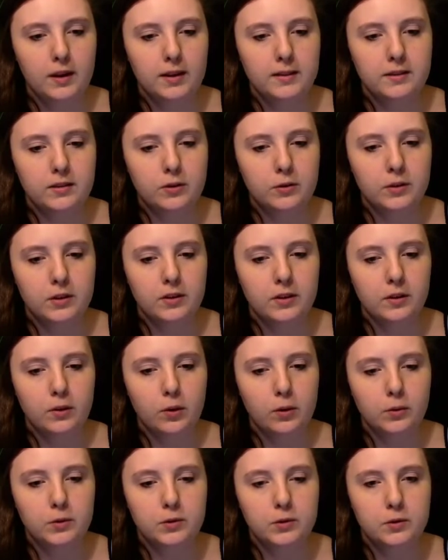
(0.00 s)
is going to
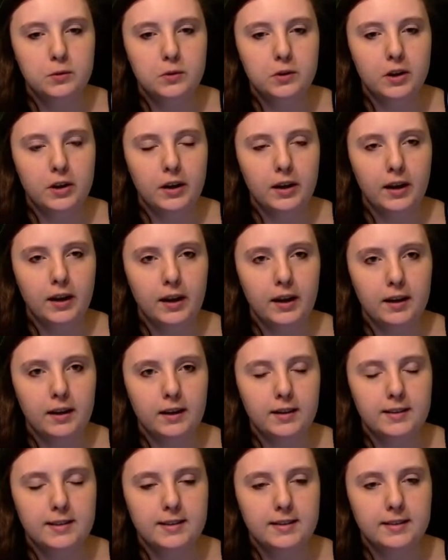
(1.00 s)
go to work at
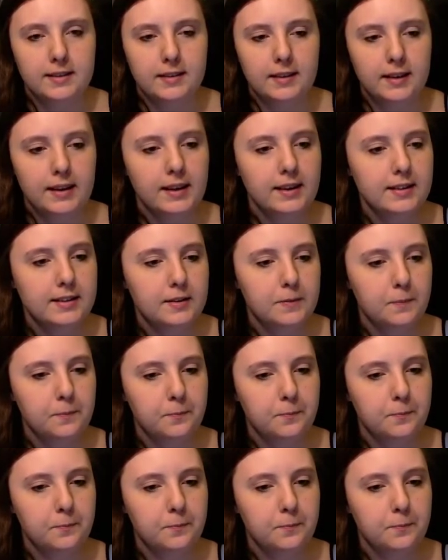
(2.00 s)
8.